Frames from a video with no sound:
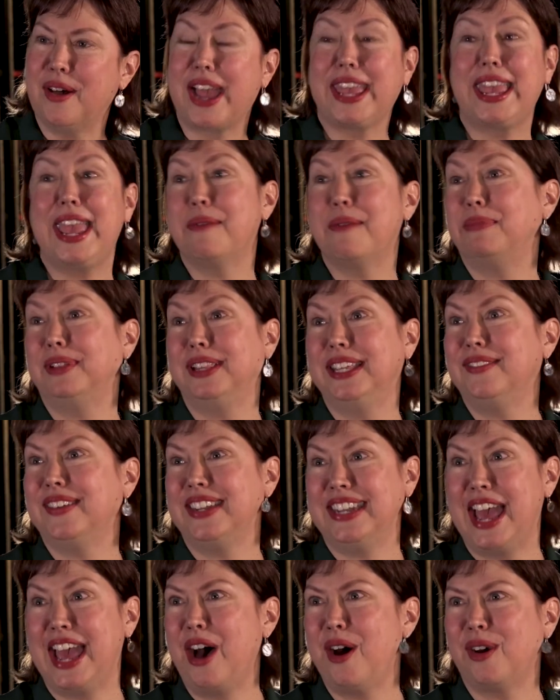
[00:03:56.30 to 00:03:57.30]
I can't believe
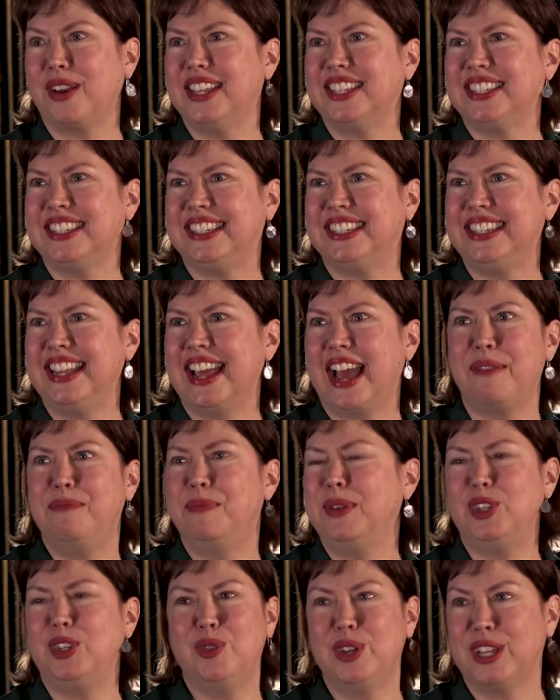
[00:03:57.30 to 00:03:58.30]
it now, because I've
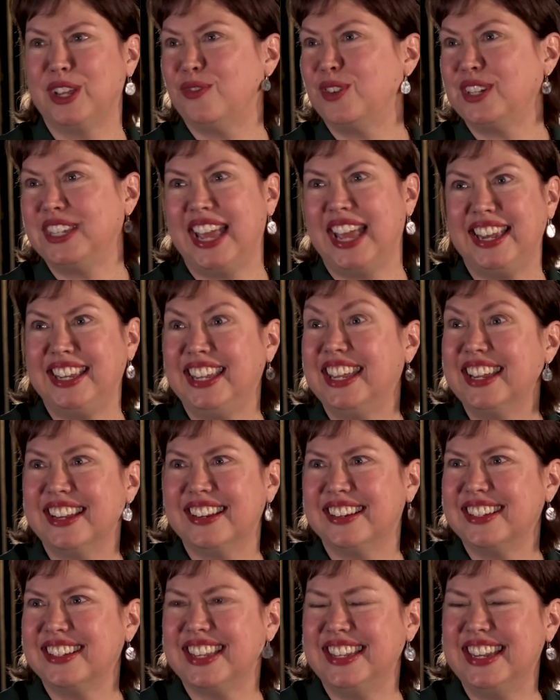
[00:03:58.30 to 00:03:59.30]
been doing it for 10
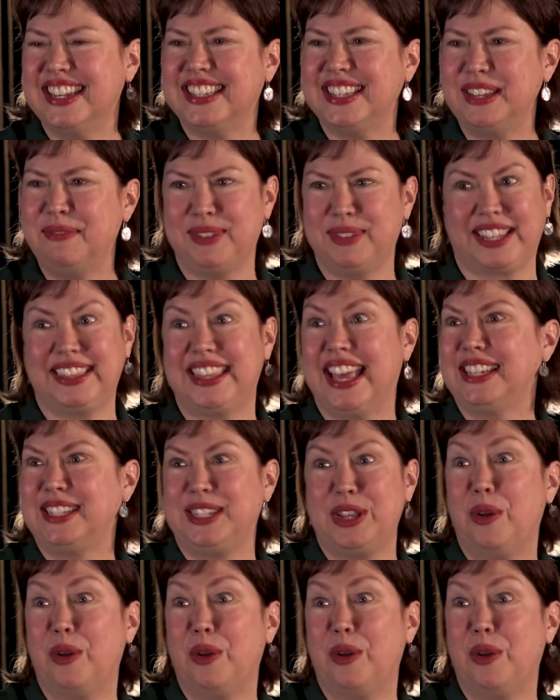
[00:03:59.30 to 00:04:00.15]
years, and it seems like that's the